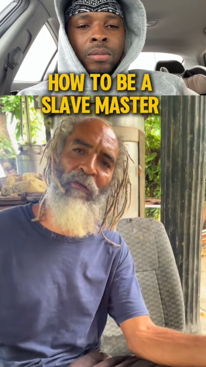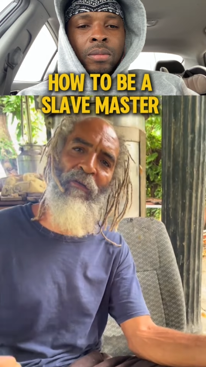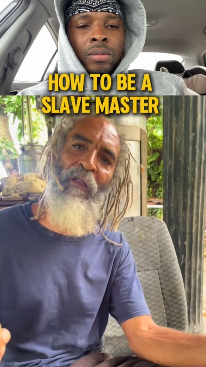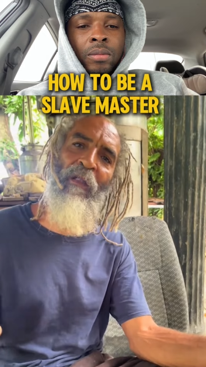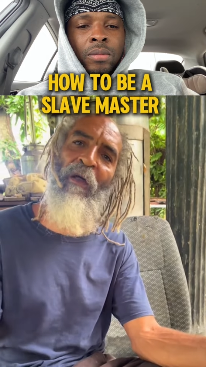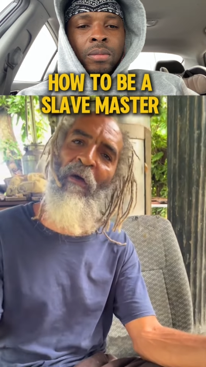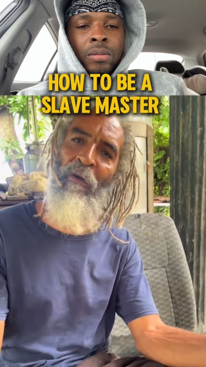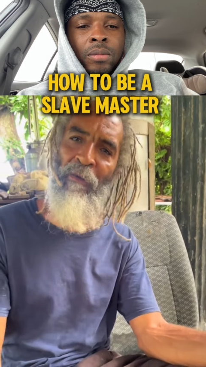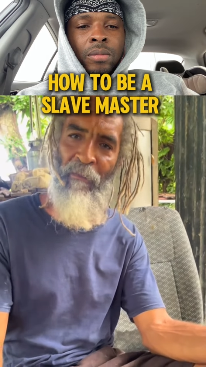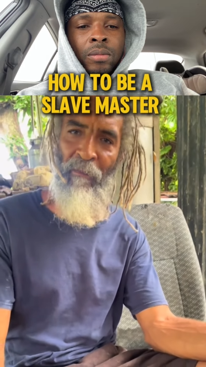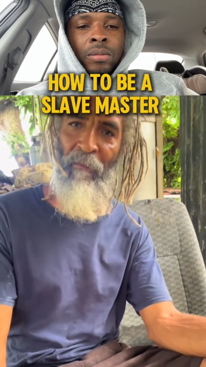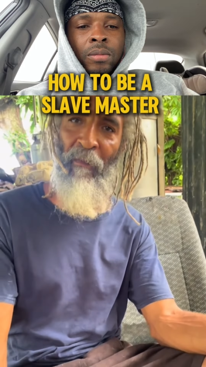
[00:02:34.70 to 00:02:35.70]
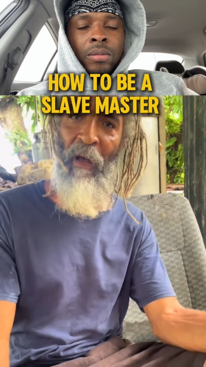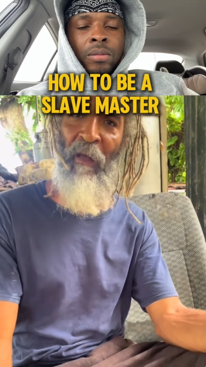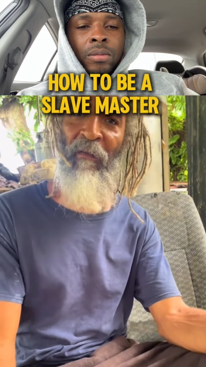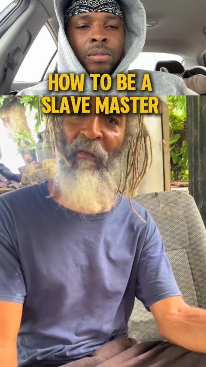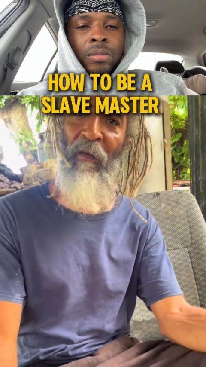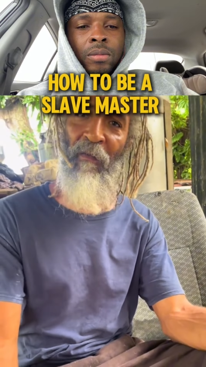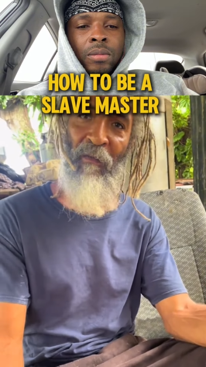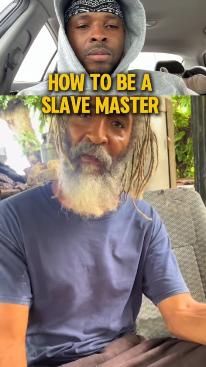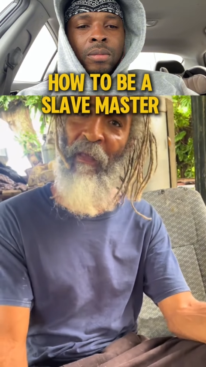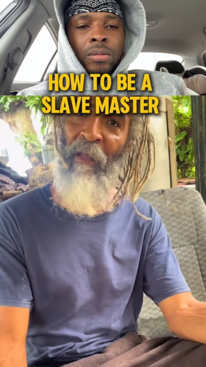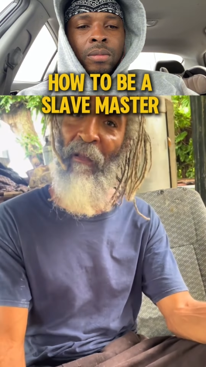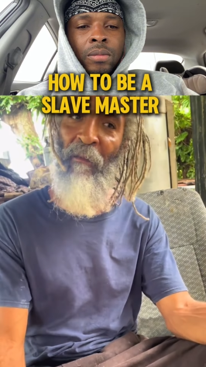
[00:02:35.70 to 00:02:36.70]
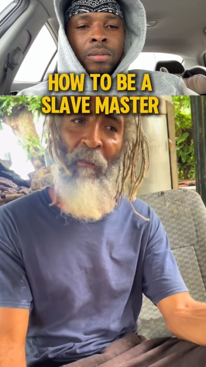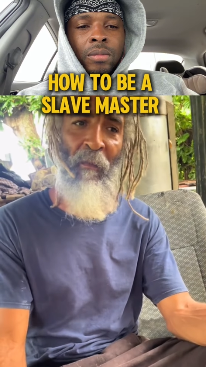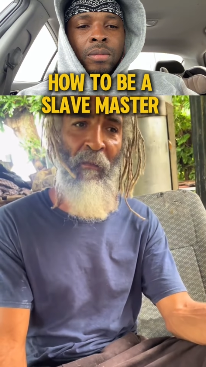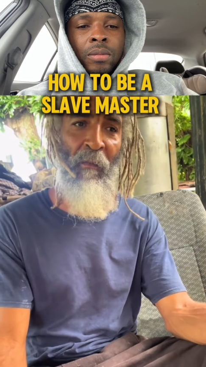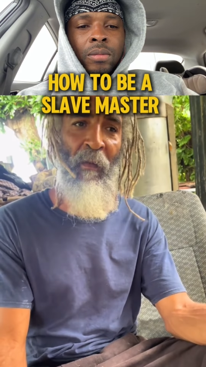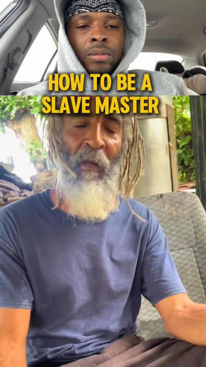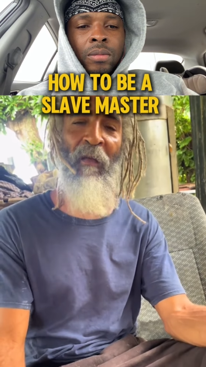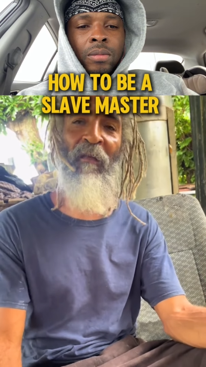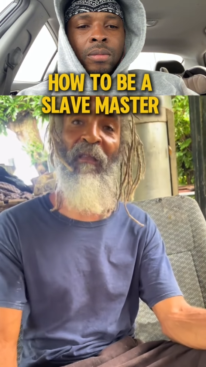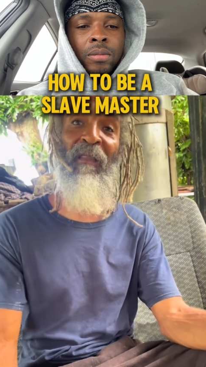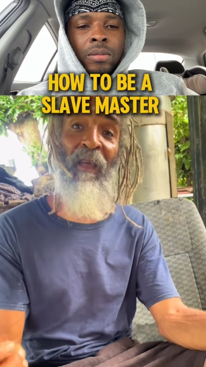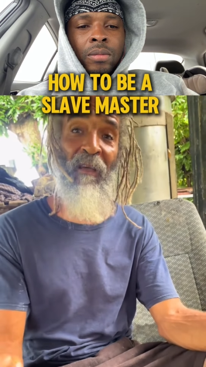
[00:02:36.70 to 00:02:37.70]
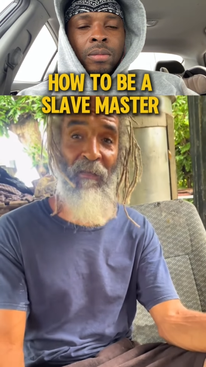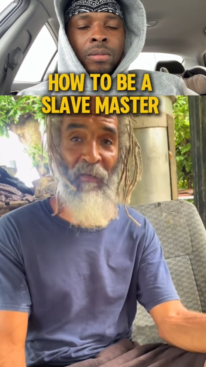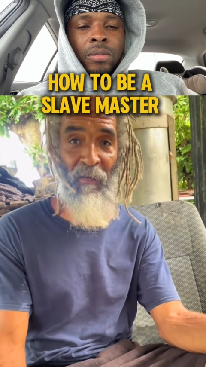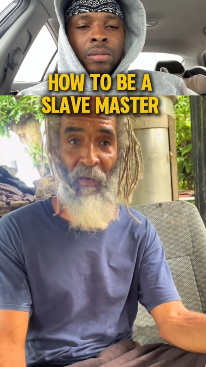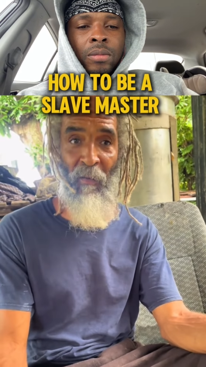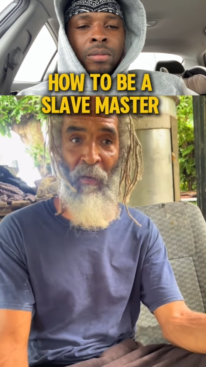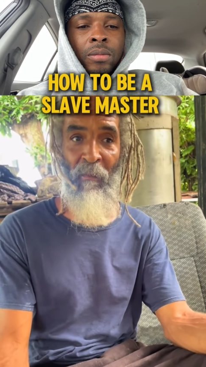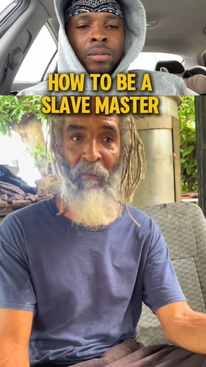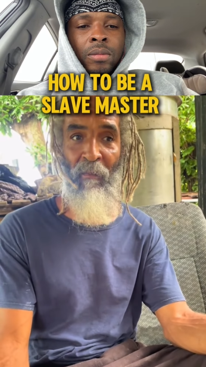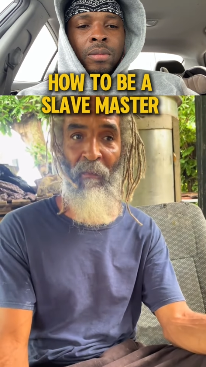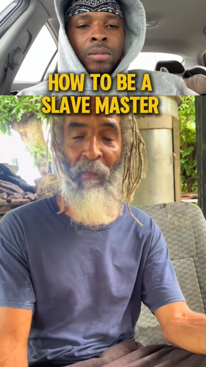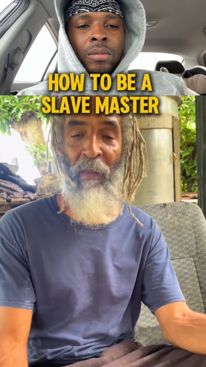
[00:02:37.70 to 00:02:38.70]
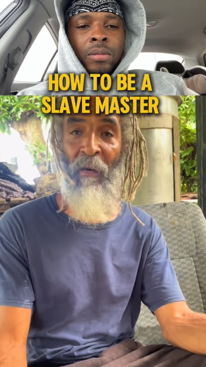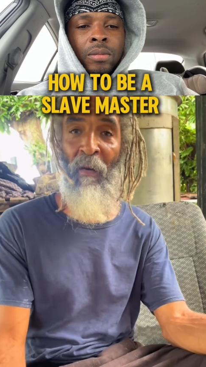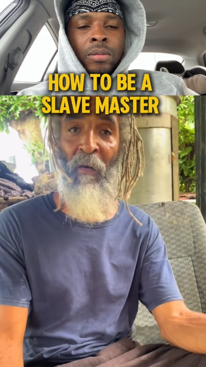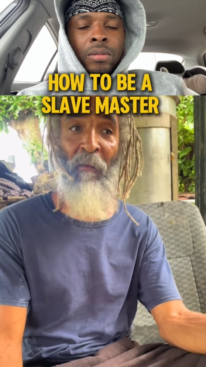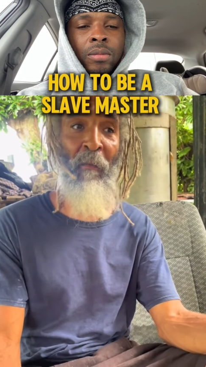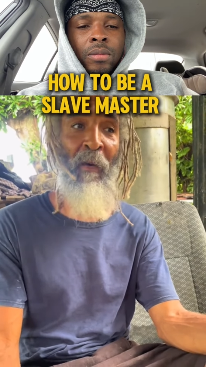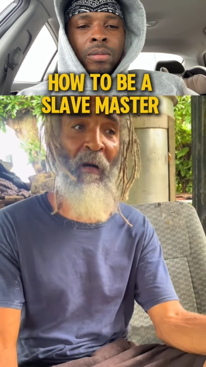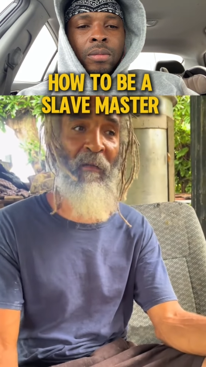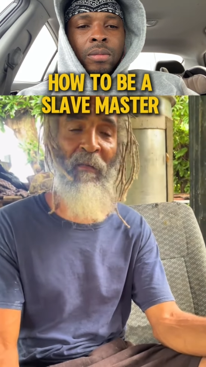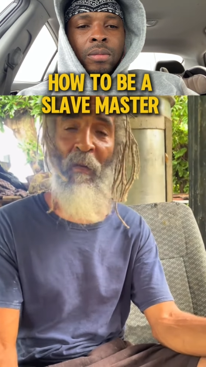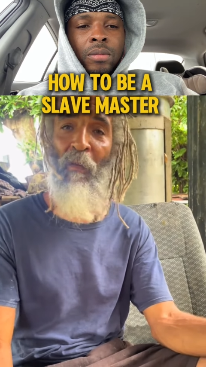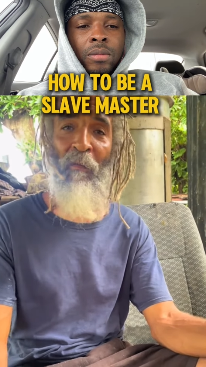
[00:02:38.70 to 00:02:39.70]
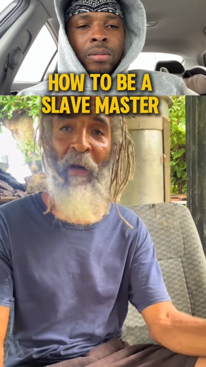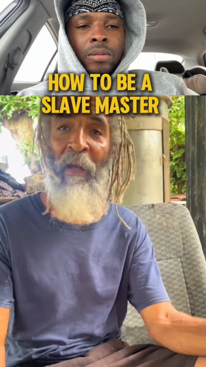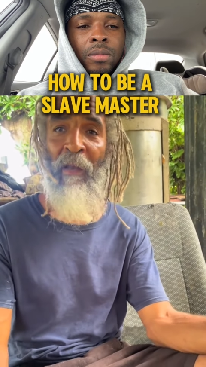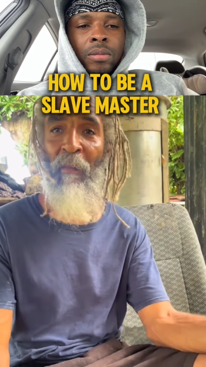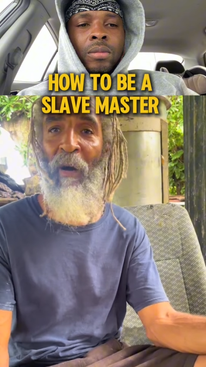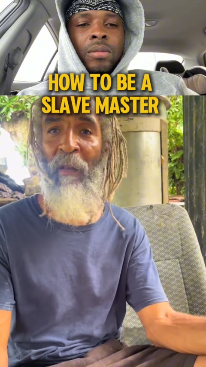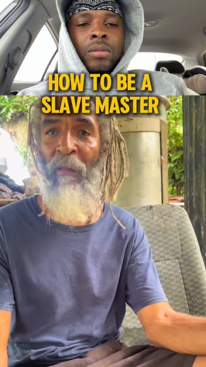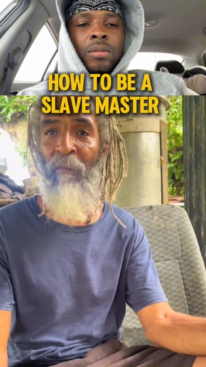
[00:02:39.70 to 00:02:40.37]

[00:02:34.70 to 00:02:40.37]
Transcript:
Speaker 1: learn a set skill. It's necessary, yeah, to master over anybody.